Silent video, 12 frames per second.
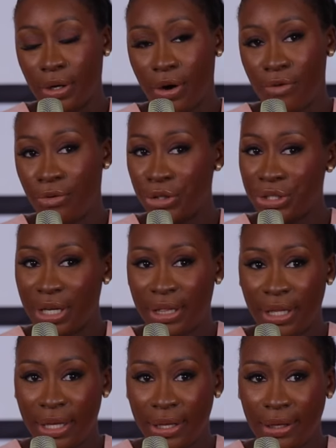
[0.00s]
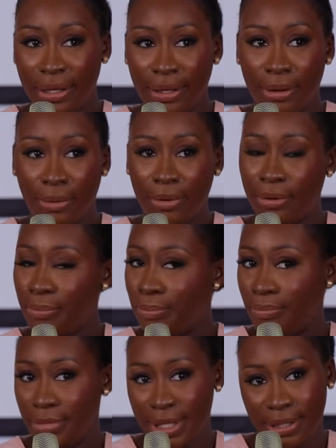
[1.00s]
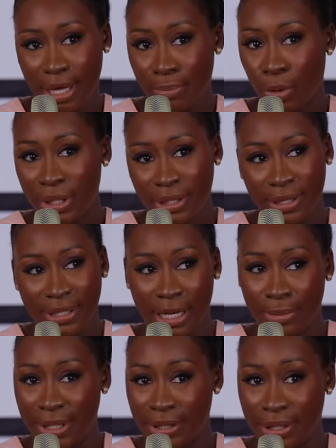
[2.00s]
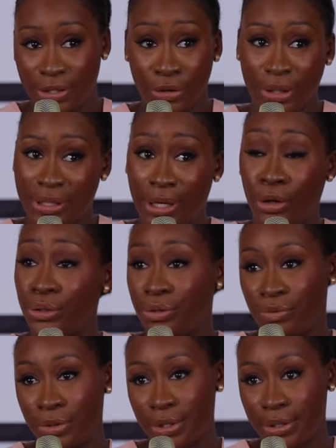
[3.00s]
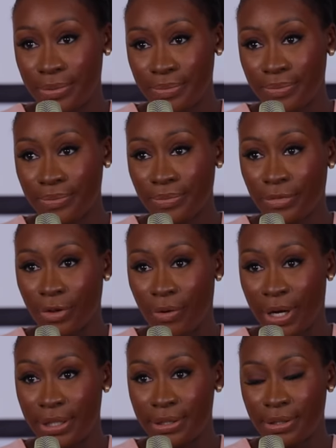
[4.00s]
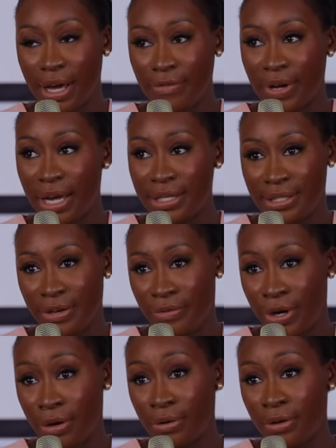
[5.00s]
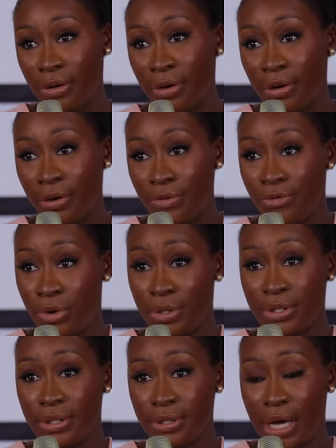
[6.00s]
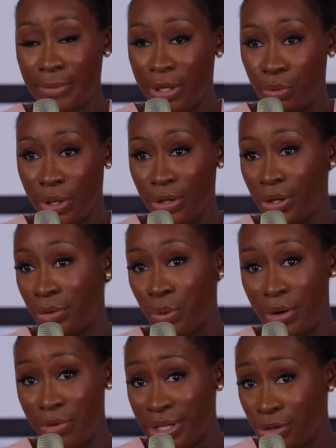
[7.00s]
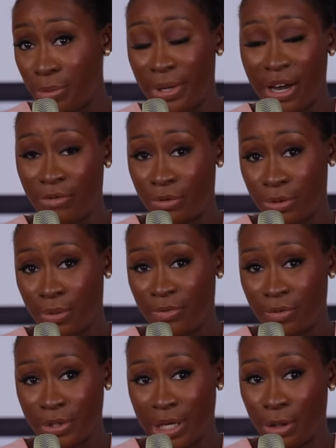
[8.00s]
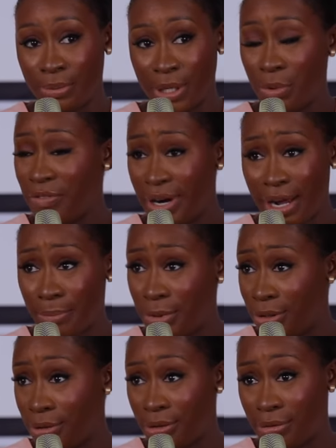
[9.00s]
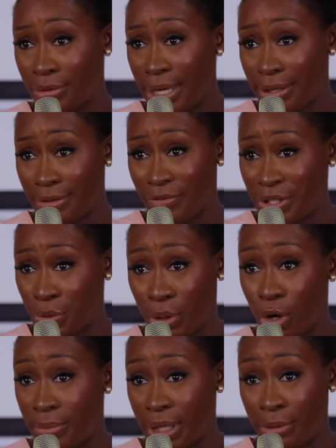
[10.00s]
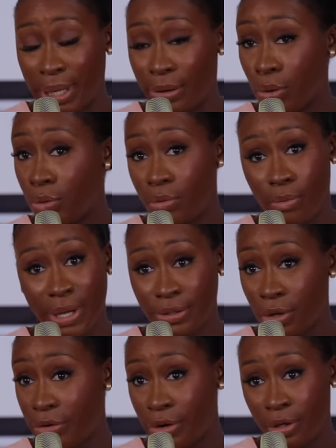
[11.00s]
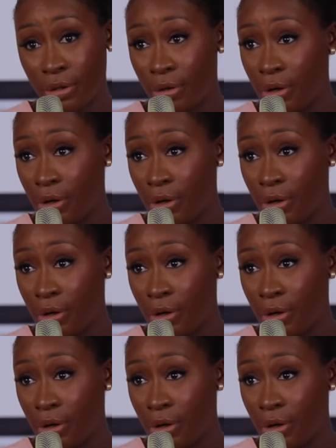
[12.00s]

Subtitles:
Unfortunately, political instability is hurting a lot of us. Right. I've had several funds. I mean, we're raising on behalf of some startups, and we're very happy, you know, like investors are coming and they're like, oh, we're sorry,